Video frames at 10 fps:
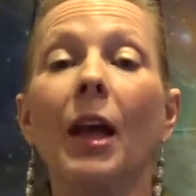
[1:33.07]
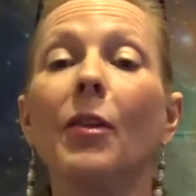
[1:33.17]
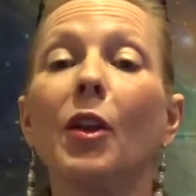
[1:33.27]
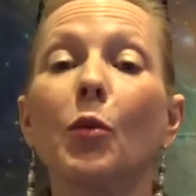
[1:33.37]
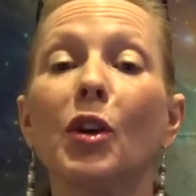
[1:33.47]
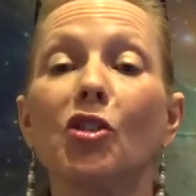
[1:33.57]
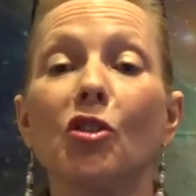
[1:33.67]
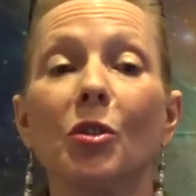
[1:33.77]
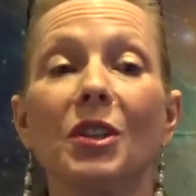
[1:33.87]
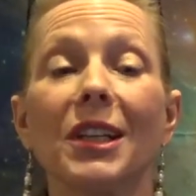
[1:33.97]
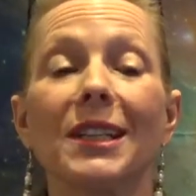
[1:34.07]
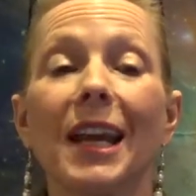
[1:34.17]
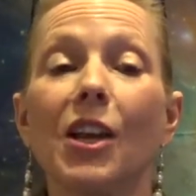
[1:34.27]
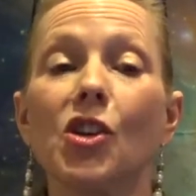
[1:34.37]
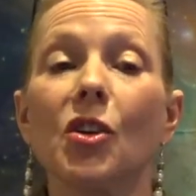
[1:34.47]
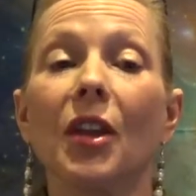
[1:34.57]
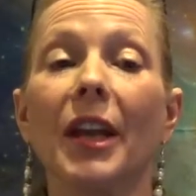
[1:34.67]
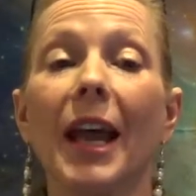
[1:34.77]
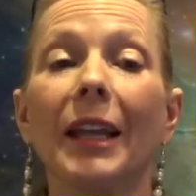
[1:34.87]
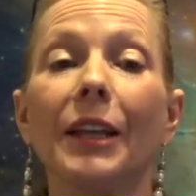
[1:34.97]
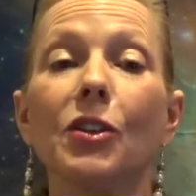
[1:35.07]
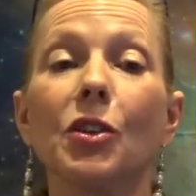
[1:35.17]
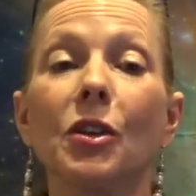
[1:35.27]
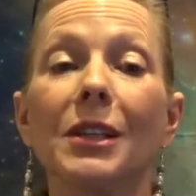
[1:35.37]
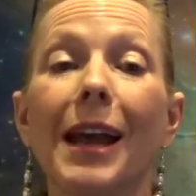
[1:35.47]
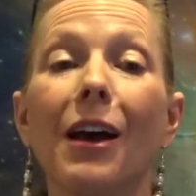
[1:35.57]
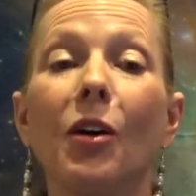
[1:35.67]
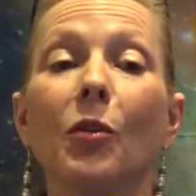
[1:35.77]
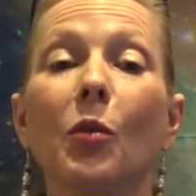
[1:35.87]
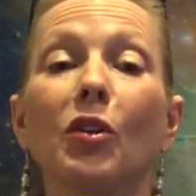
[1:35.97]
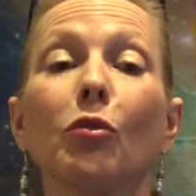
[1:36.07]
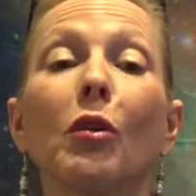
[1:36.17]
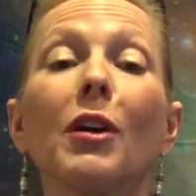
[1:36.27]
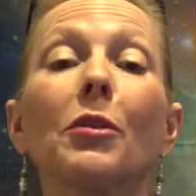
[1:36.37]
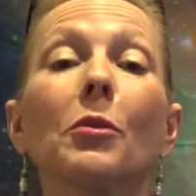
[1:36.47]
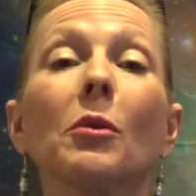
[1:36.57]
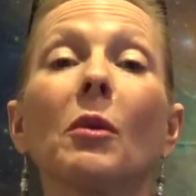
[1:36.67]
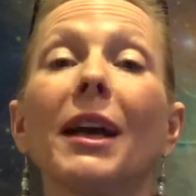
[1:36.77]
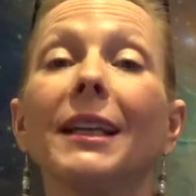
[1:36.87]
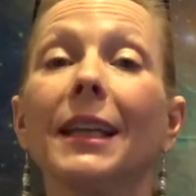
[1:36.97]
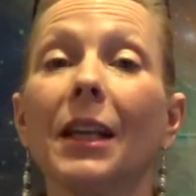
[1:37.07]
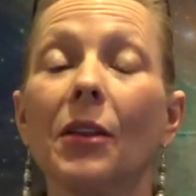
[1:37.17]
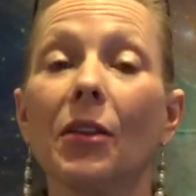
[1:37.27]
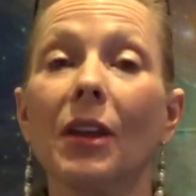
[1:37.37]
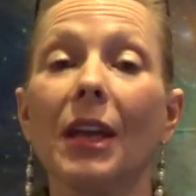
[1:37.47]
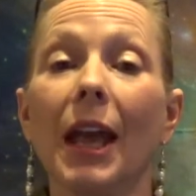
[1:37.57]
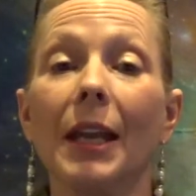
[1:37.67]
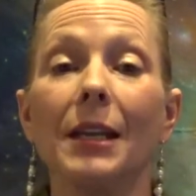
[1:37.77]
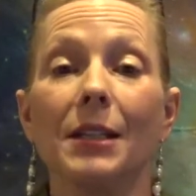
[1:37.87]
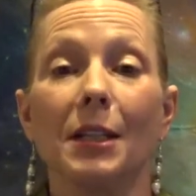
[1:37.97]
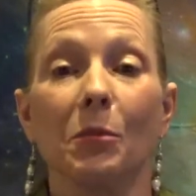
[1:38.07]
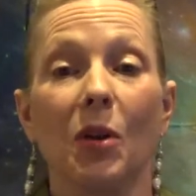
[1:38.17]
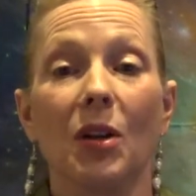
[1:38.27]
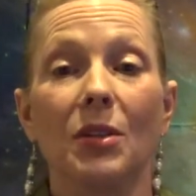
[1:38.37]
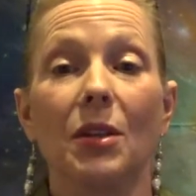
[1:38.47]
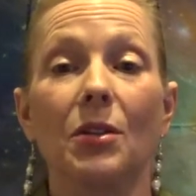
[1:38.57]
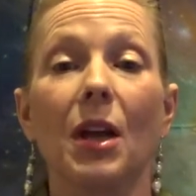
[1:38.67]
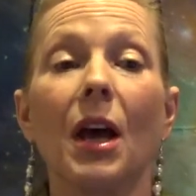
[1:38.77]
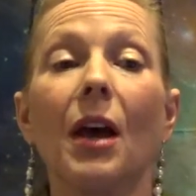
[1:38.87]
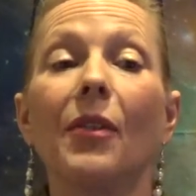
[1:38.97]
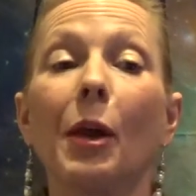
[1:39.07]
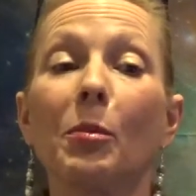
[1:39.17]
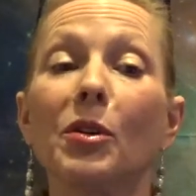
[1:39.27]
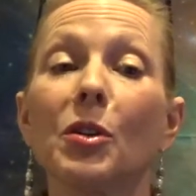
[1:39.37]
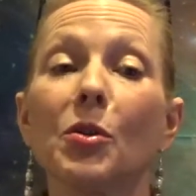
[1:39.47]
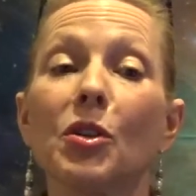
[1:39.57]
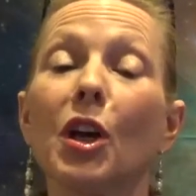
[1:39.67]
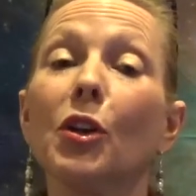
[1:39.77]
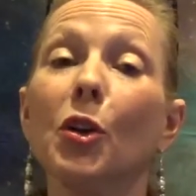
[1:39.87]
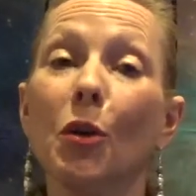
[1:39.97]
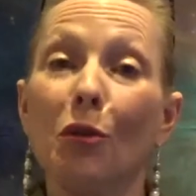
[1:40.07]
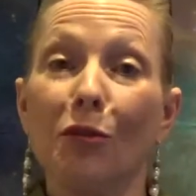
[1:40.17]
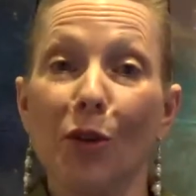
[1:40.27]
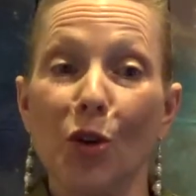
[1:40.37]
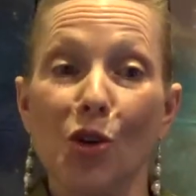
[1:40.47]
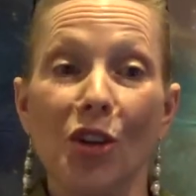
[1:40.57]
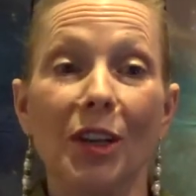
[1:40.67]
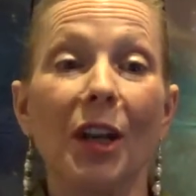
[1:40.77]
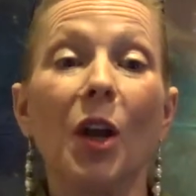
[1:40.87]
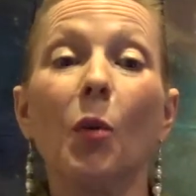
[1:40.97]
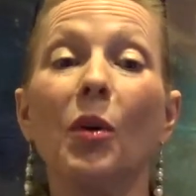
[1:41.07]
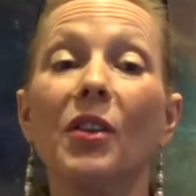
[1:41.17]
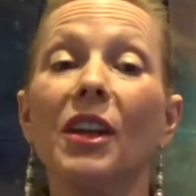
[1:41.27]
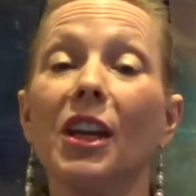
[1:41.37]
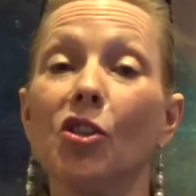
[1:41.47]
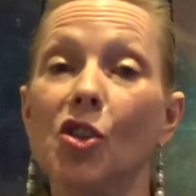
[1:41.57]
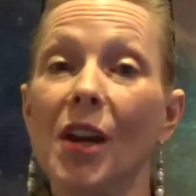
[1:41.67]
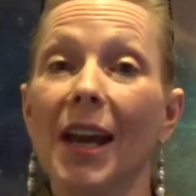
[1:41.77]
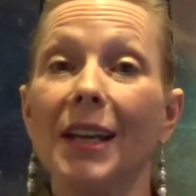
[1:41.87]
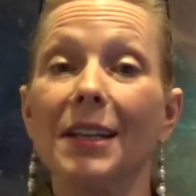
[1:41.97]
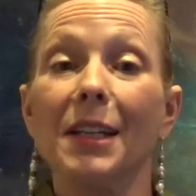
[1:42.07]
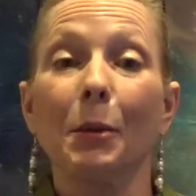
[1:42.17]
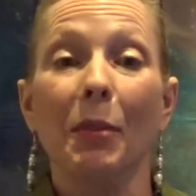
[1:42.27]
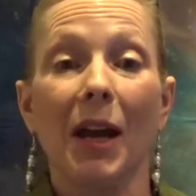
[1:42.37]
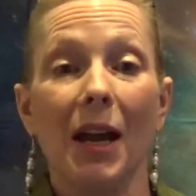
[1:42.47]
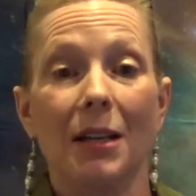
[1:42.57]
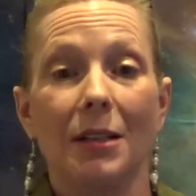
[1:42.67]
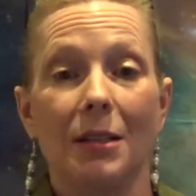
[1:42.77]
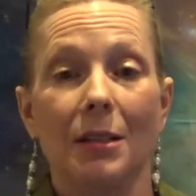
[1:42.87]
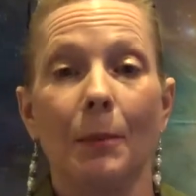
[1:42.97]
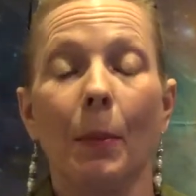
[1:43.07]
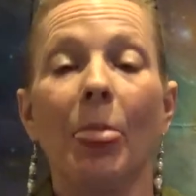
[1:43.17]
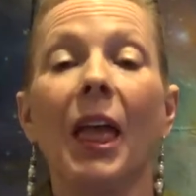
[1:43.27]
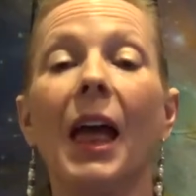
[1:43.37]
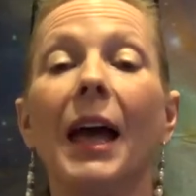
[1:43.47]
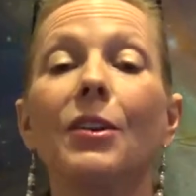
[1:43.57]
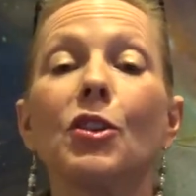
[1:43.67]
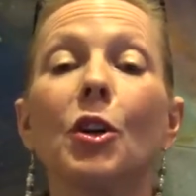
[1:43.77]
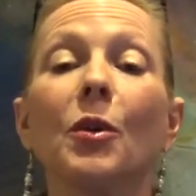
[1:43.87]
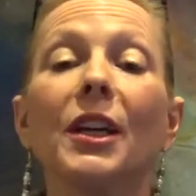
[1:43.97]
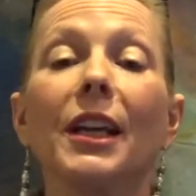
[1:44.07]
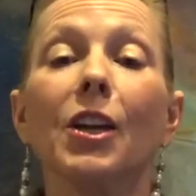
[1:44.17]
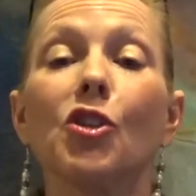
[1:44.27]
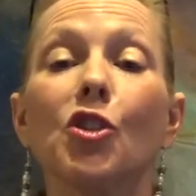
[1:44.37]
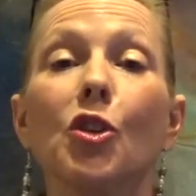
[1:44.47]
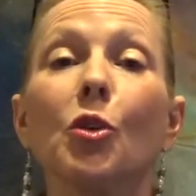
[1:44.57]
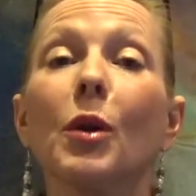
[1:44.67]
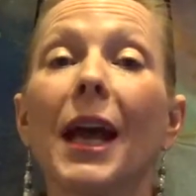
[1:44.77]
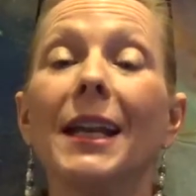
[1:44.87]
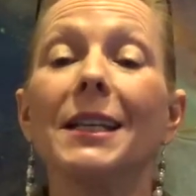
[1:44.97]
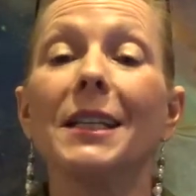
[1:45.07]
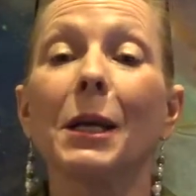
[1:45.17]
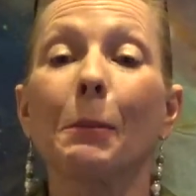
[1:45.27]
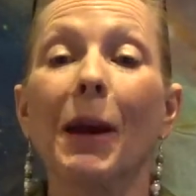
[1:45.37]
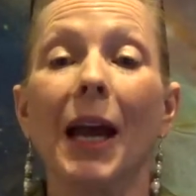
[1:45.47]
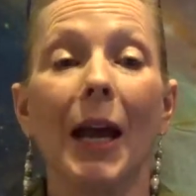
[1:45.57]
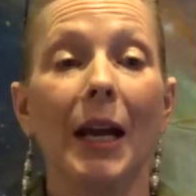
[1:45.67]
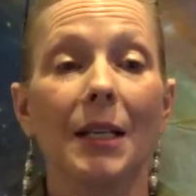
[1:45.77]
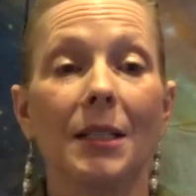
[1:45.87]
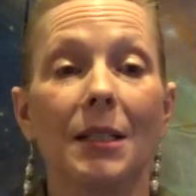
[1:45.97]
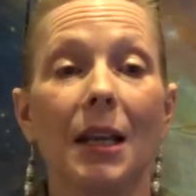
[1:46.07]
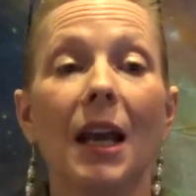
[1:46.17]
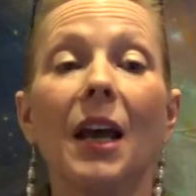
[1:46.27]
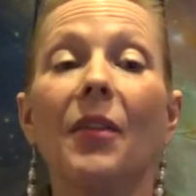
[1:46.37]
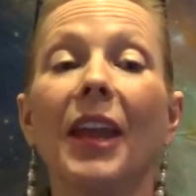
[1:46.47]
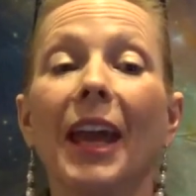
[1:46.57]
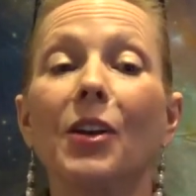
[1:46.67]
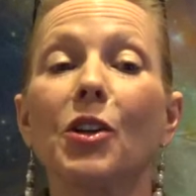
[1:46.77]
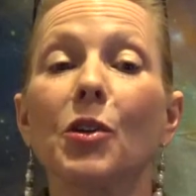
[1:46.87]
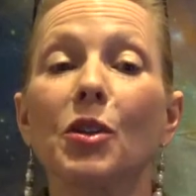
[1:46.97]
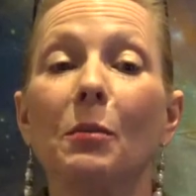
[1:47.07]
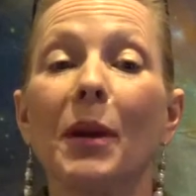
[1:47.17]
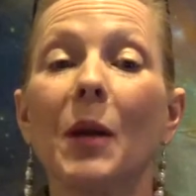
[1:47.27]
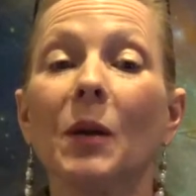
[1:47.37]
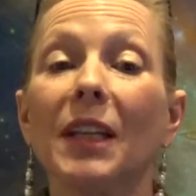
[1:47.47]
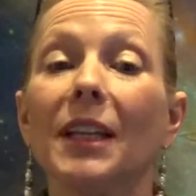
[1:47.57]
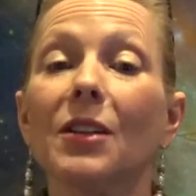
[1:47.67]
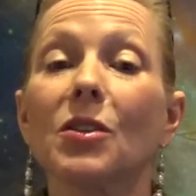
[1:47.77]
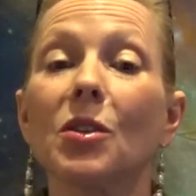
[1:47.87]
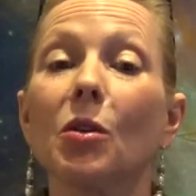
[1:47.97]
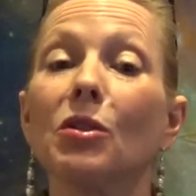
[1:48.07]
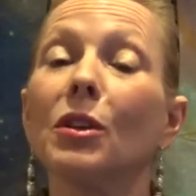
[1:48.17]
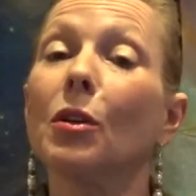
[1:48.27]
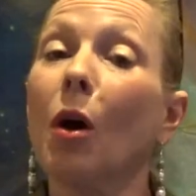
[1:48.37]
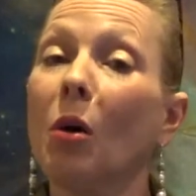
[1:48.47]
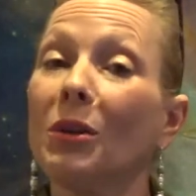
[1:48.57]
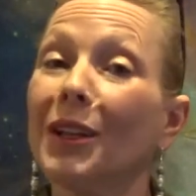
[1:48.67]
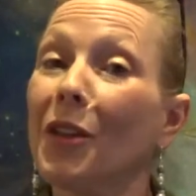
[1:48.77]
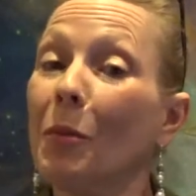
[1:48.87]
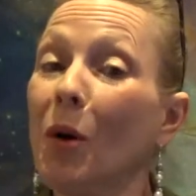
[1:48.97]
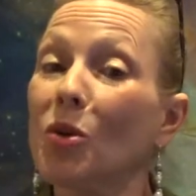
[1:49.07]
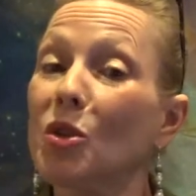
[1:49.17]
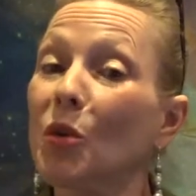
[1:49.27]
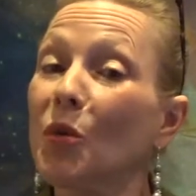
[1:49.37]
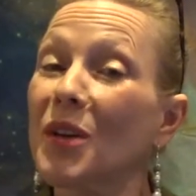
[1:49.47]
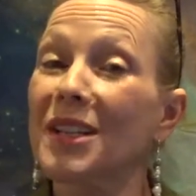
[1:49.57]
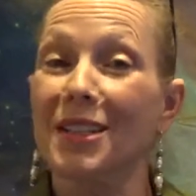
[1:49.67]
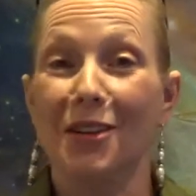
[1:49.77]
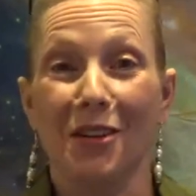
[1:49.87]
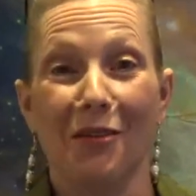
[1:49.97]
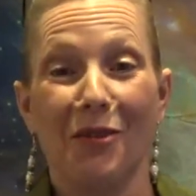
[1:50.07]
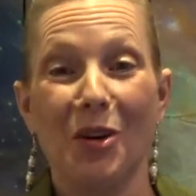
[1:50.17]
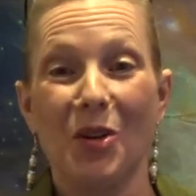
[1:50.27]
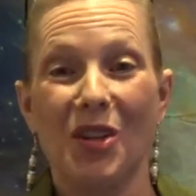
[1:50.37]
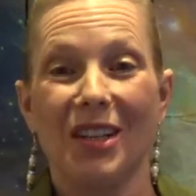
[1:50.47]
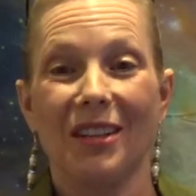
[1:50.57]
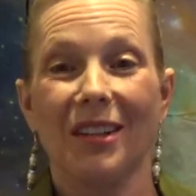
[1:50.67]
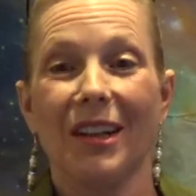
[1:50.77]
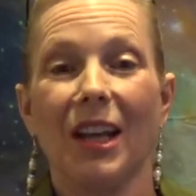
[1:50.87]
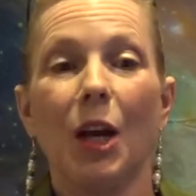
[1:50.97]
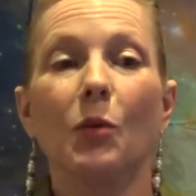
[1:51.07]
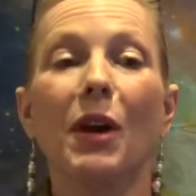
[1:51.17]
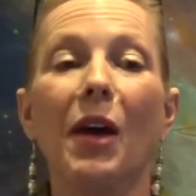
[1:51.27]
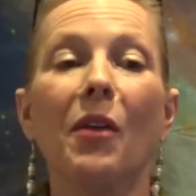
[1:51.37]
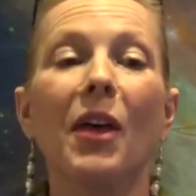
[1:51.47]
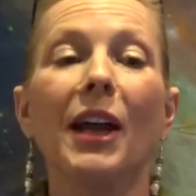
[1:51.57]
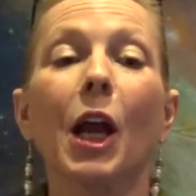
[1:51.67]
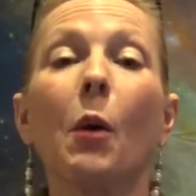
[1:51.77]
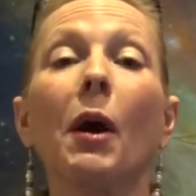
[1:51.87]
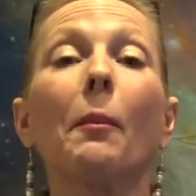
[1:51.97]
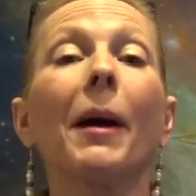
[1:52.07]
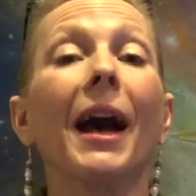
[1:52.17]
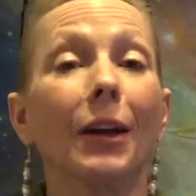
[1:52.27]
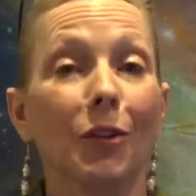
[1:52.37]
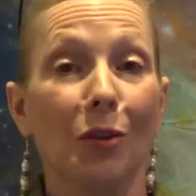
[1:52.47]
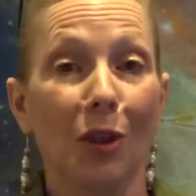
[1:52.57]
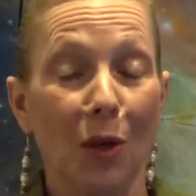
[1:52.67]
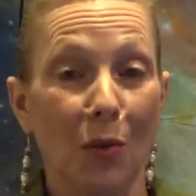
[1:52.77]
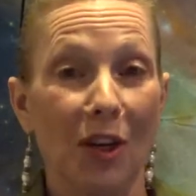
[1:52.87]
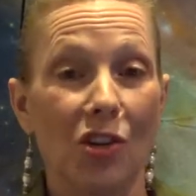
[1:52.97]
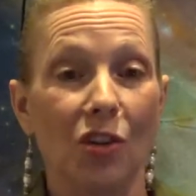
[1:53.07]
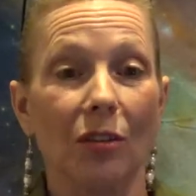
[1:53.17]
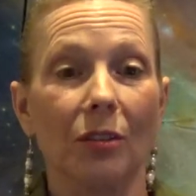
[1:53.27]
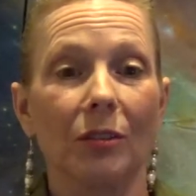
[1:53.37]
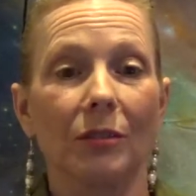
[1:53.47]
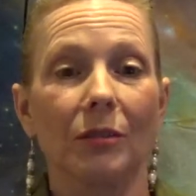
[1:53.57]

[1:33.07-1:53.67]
The original dictation that Helen took down was run through a lengthy editing process that produced a new version with each editing pass. And during each new editing pass, the editors apparently consulted only the most recent version, rather than going back to the original.